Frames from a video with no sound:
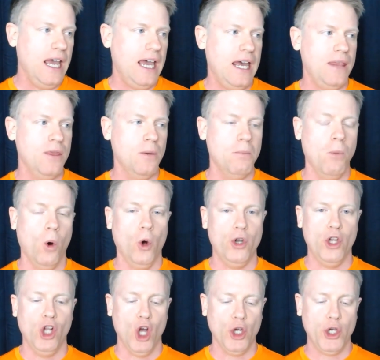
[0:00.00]
and the
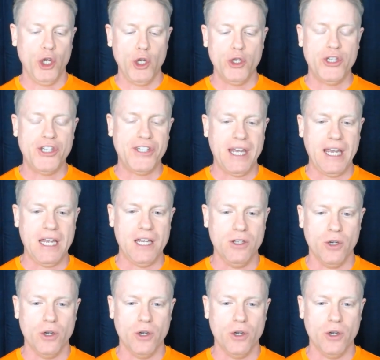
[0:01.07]
longer you stay in